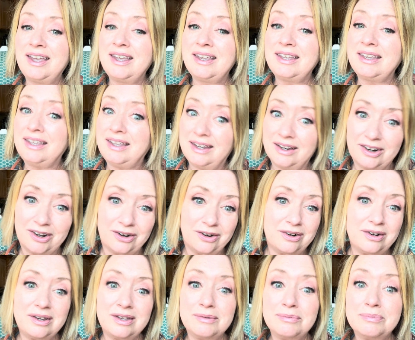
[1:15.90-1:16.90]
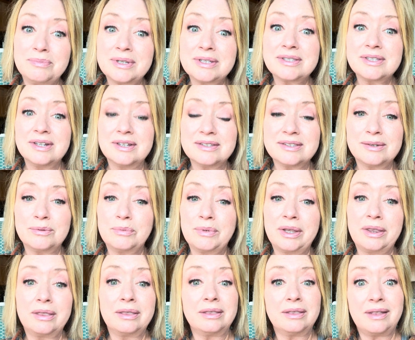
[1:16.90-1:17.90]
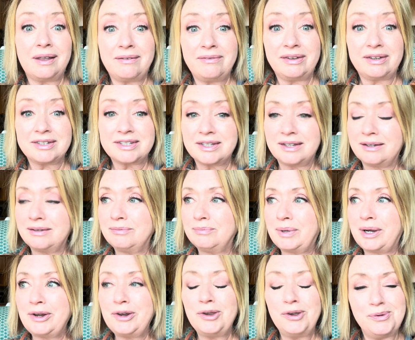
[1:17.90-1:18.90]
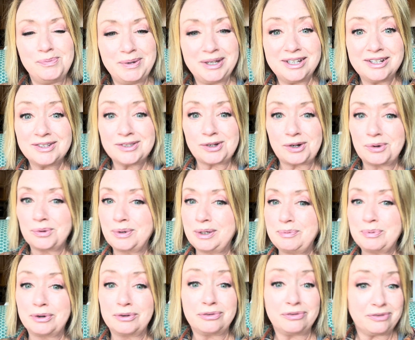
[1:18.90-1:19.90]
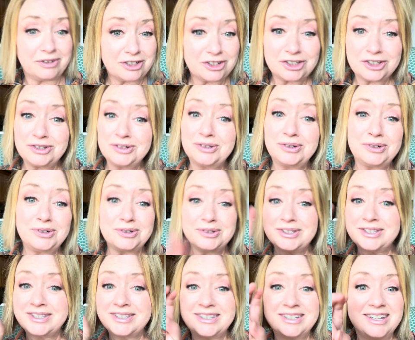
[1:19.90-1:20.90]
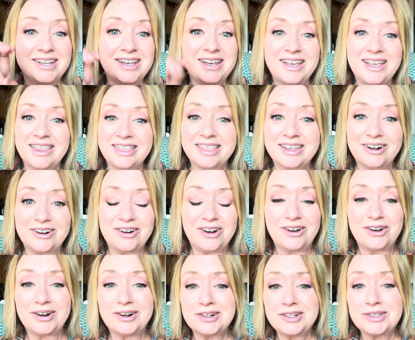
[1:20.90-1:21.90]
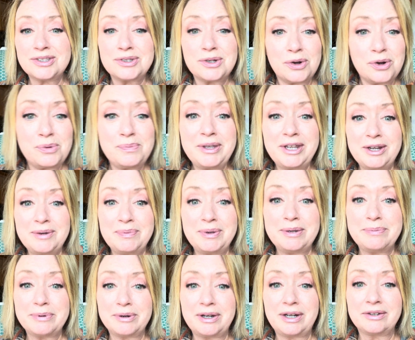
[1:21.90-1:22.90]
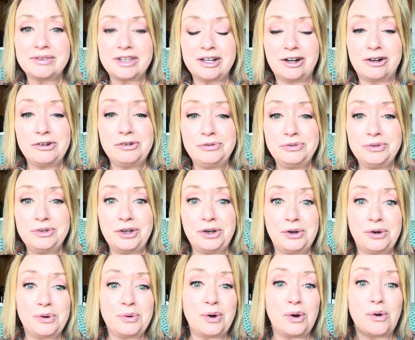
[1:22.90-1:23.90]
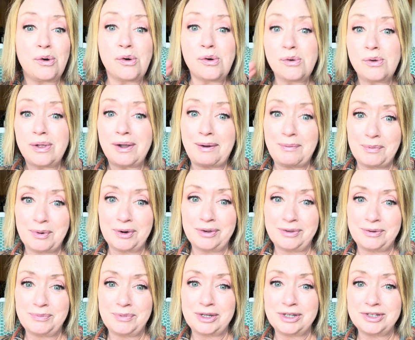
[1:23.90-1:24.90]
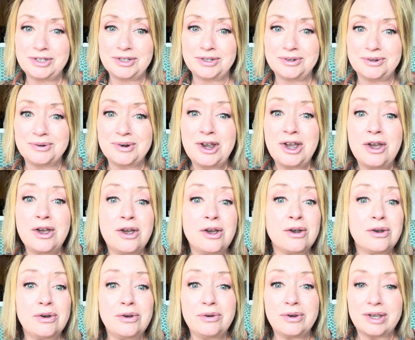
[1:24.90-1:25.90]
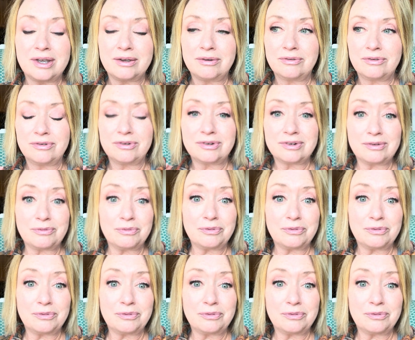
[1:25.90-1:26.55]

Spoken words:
year in business, and we love it. And by no means are we professionals. There are so many people out there who know a whole lot more than we do, who can